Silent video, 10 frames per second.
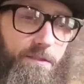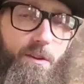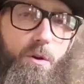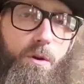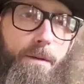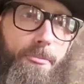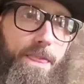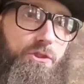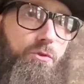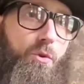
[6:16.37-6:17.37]
So
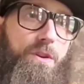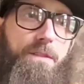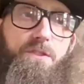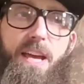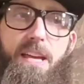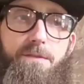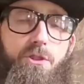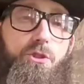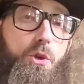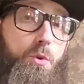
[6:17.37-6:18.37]
the story of
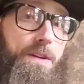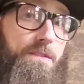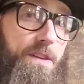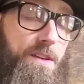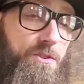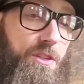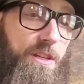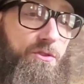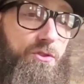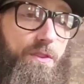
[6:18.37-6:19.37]
David doing this
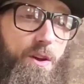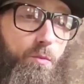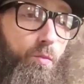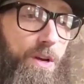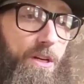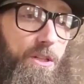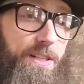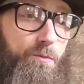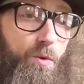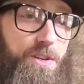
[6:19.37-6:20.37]
against their will
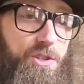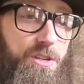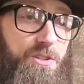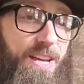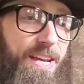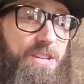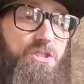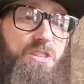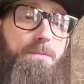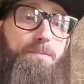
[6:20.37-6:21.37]
and wishes
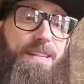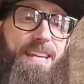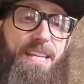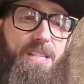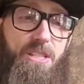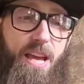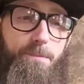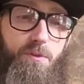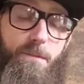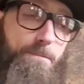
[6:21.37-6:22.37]
is simply an
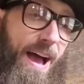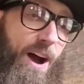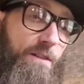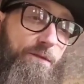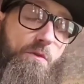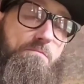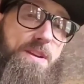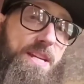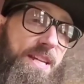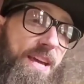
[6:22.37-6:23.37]
example of powerful
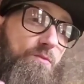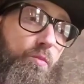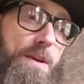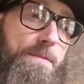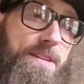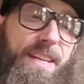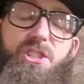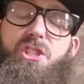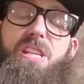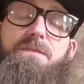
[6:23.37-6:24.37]
men and women
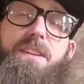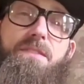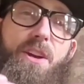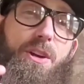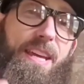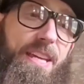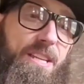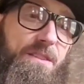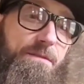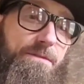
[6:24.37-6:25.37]
achieving their
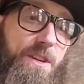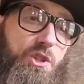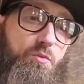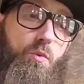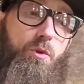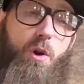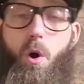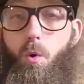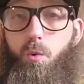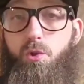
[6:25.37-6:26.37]
individual
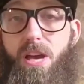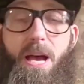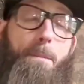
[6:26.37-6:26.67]
goals